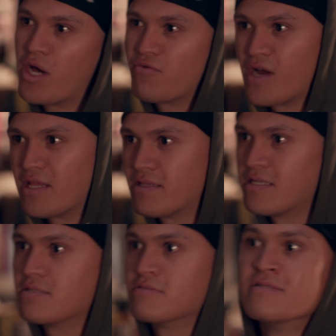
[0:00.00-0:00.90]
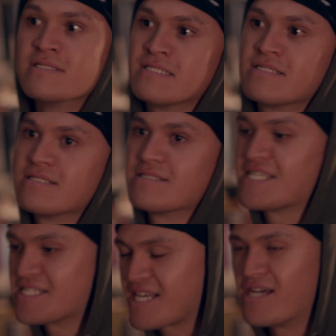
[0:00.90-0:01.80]
one, rather than
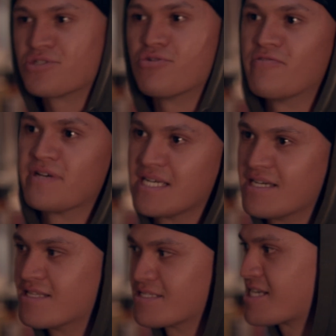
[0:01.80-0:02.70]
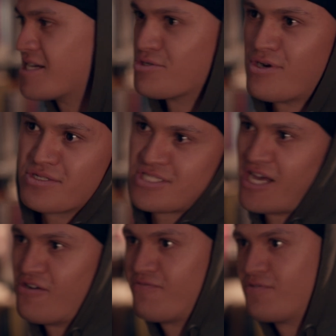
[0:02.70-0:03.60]
these guys are over here, these guys are out
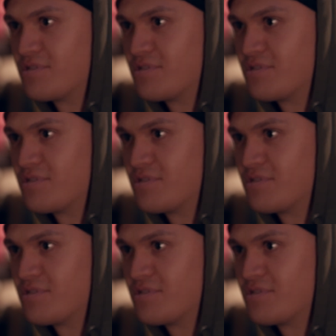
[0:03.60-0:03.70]
south,